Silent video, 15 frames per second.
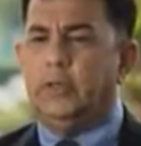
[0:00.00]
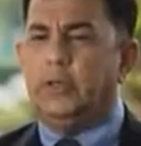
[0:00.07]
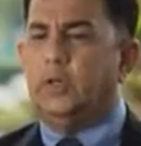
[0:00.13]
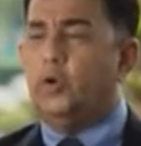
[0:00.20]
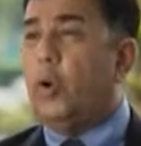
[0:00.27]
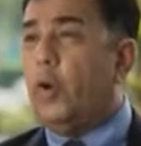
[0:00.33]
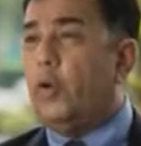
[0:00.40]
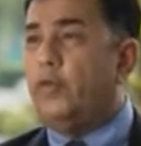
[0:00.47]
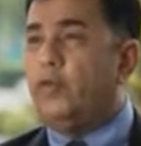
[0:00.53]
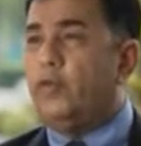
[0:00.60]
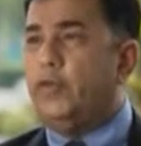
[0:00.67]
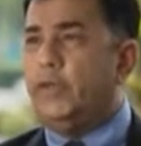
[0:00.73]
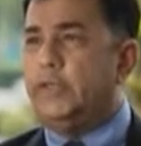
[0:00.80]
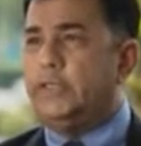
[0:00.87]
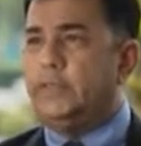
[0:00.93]
God
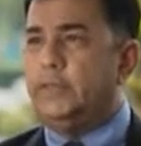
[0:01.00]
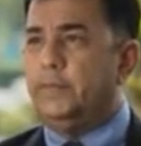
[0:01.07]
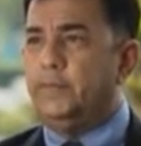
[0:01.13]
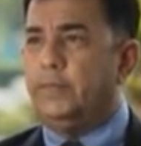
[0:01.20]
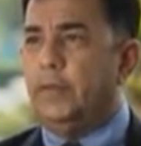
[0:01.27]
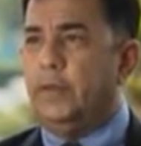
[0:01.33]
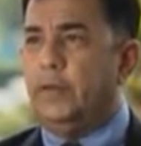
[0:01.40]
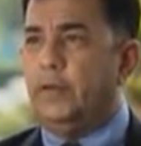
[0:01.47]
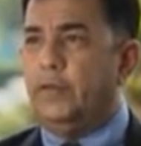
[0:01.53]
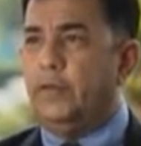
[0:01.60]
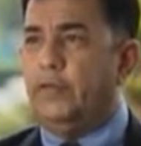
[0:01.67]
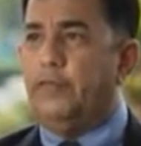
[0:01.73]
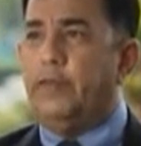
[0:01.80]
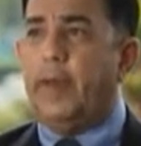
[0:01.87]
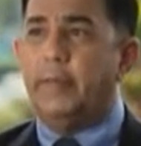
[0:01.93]
first,
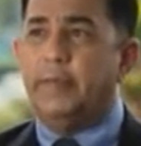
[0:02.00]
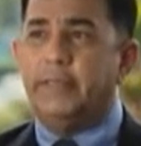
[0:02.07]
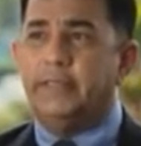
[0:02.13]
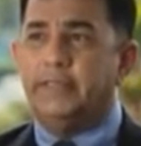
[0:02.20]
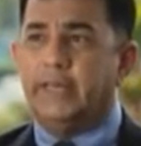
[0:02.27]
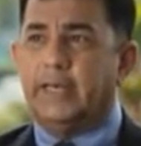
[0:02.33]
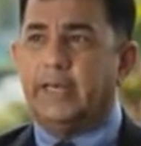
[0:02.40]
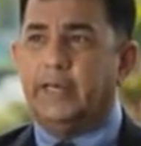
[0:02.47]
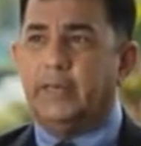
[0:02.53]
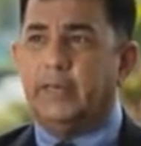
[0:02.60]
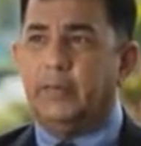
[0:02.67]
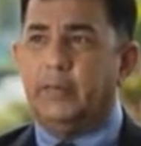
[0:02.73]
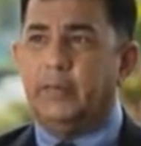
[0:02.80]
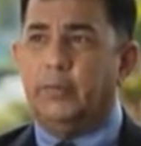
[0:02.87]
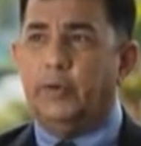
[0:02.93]
family second,
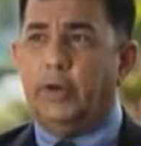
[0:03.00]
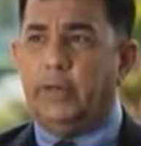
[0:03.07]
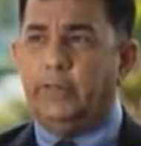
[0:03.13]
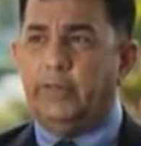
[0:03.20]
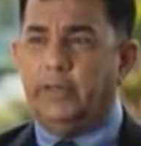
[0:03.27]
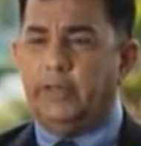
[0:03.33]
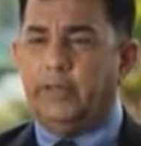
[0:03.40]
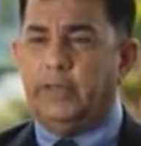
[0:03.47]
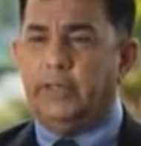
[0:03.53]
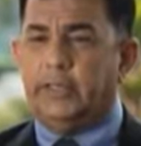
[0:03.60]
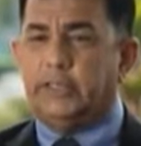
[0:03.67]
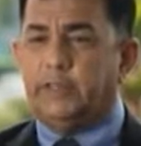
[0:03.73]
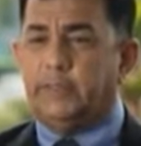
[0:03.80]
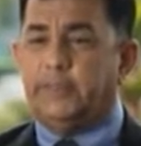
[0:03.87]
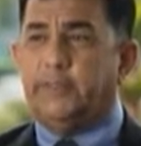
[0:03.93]
Monavie third.
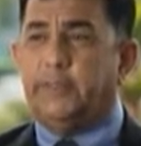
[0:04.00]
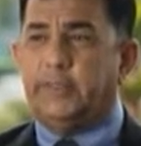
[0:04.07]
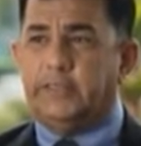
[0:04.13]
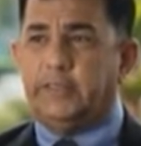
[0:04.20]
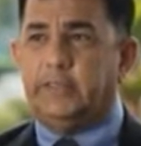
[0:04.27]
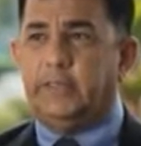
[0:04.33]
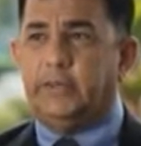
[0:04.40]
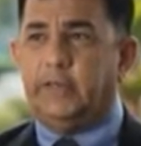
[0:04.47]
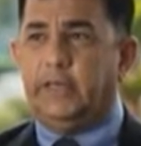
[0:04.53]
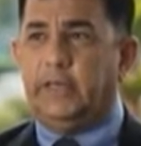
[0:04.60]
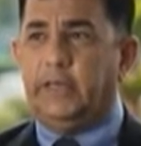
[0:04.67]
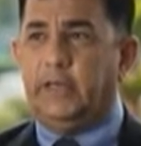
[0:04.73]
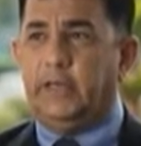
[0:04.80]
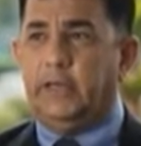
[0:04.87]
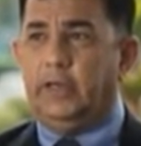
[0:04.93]
That's the first thing that
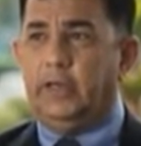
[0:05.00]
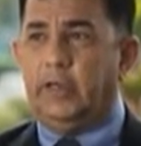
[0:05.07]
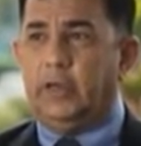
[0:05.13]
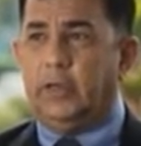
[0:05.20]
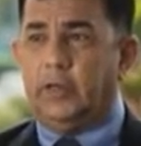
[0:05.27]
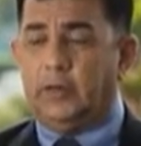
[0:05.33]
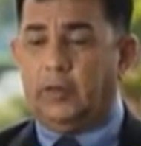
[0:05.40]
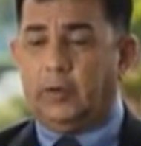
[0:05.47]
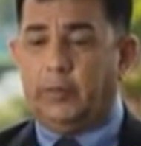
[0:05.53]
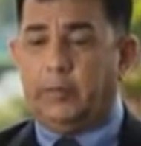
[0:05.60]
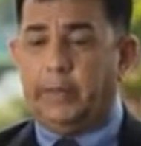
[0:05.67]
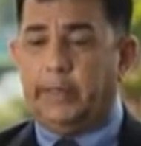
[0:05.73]
really caught my